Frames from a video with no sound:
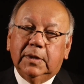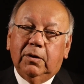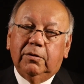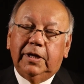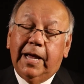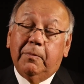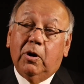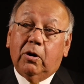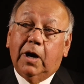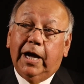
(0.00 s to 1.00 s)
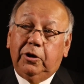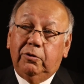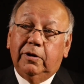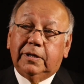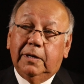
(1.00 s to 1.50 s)
on the MRI
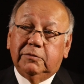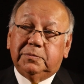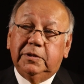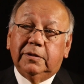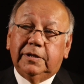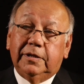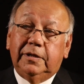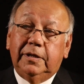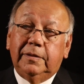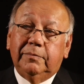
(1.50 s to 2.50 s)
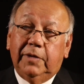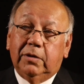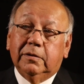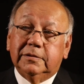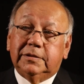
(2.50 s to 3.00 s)
unit that was built at the
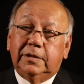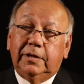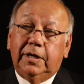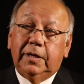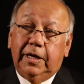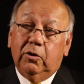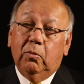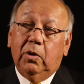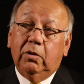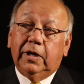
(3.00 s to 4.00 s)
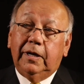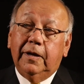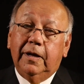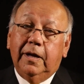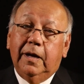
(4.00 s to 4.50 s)
medical center in Okmulgee,
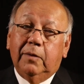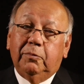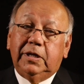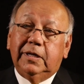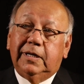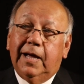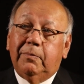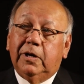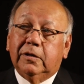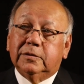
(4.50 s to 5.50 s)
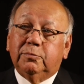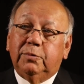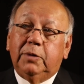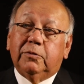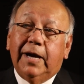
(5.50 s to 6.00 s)
we did that because
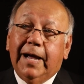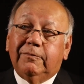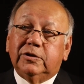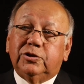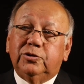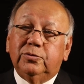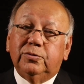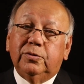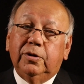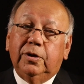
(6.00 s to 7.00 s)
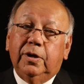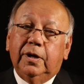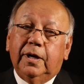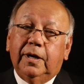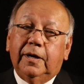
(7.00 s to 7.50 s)
we were having to
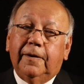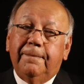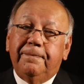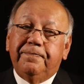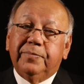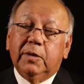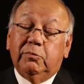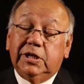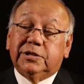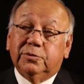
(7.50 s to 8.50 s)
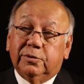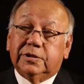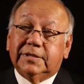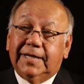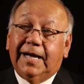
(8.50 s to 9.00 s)

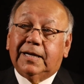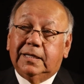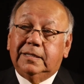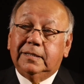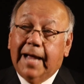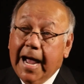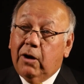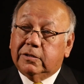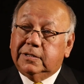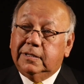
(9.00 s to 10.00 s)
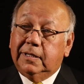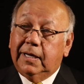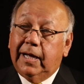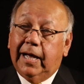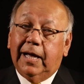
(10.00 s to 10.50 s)
resource that out,
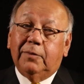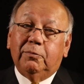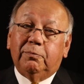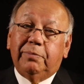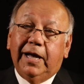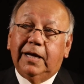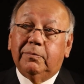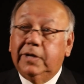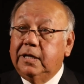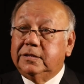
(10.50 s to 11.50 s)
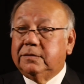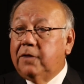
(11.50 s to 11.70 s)
and we're paying millions of